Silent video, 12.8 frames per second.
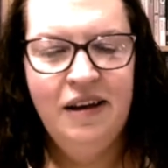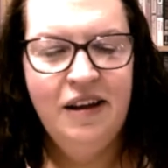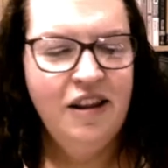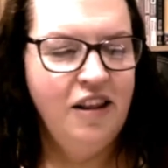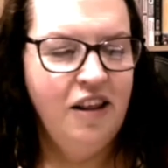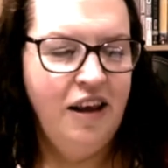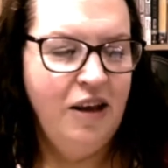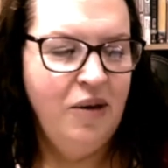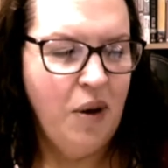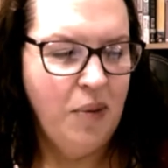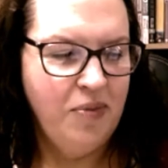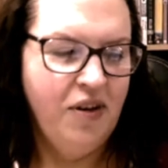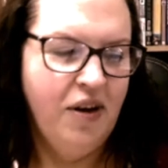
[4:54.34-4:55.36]
the
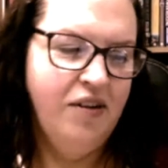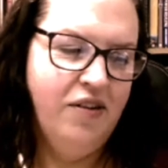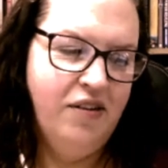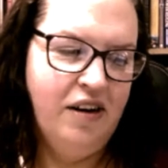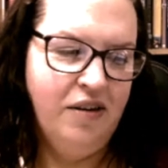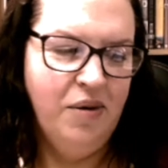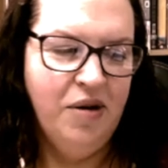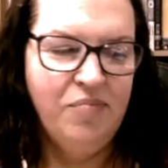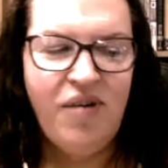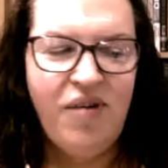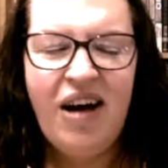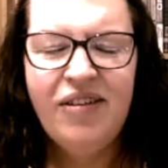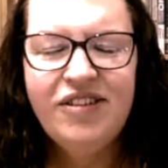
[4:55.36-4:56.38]
website, just had a quick
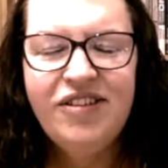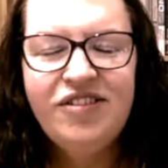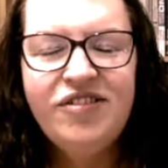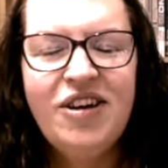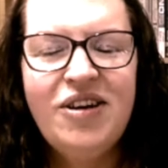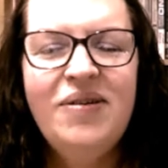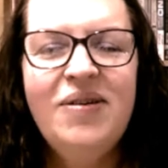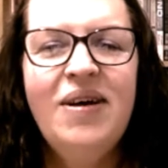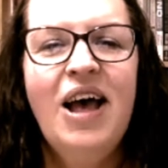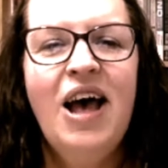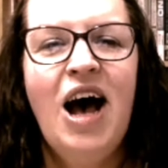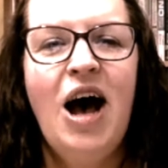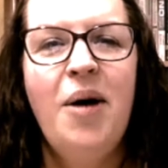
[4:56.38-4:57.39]
browse through.
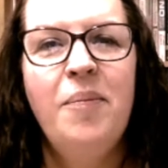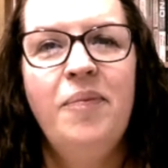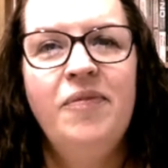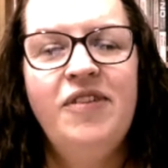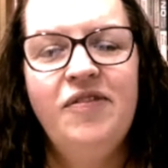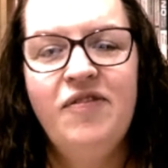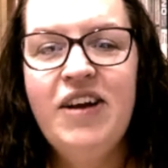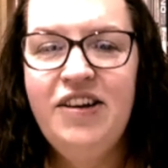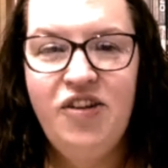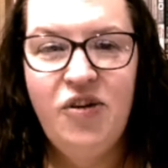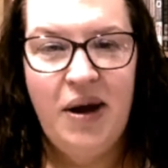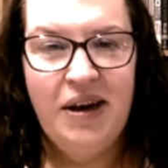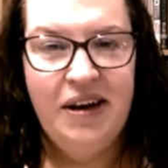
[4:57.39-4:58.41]
Didn't really
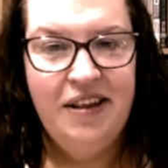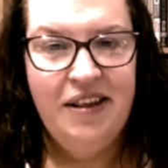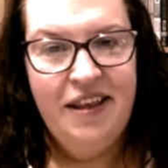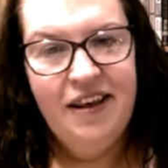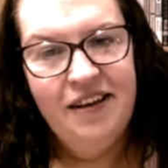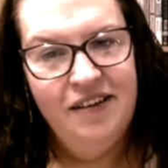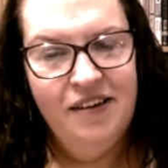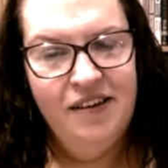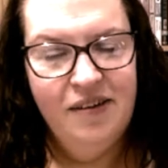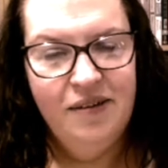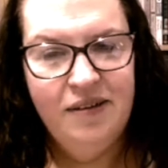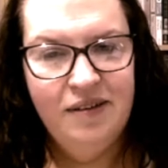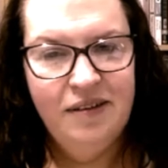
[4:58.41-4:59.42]
do anything
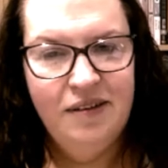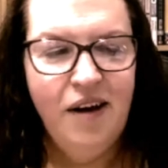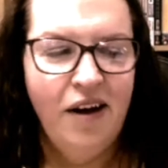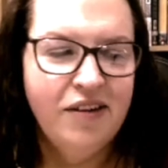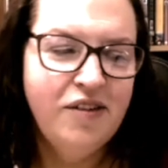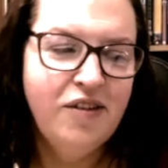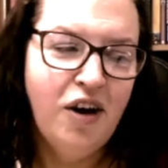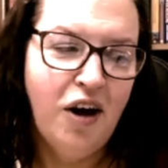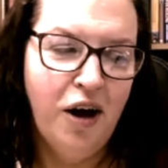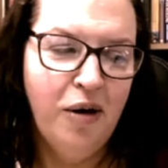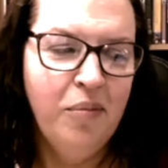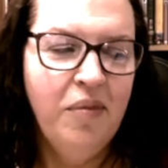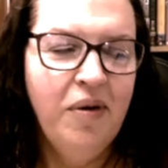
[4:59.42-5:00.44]
until last
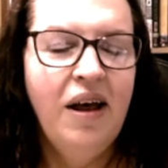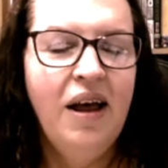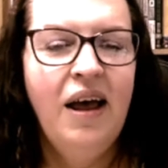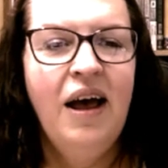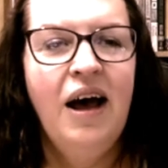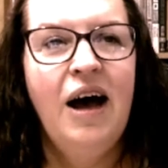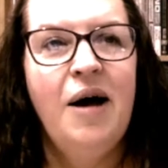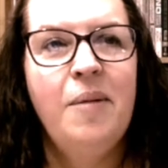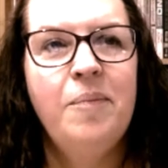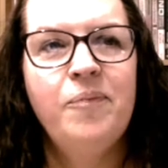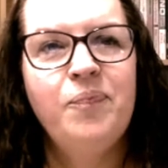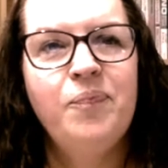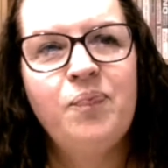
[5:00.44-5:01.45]
term.
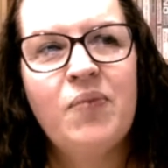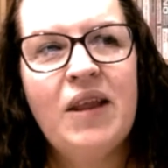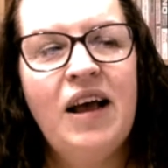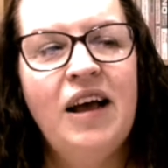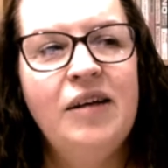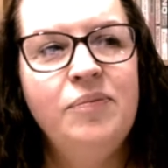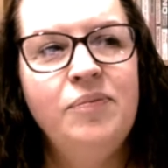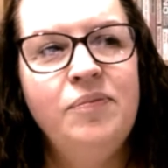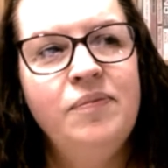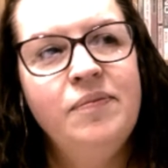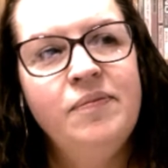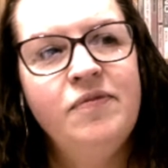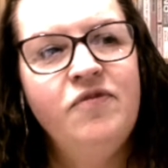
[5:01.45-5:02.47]
And
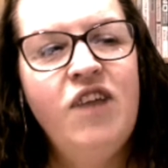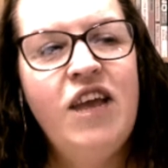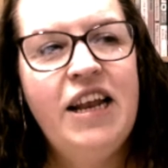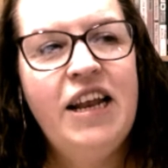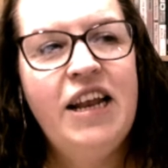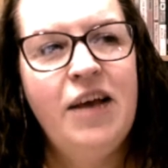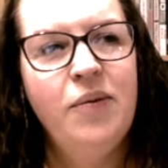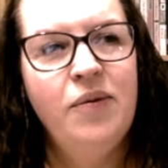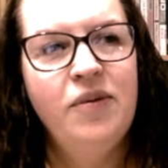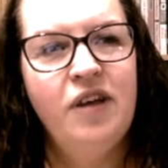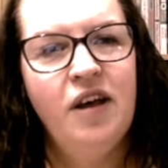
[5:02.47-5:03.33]
really it was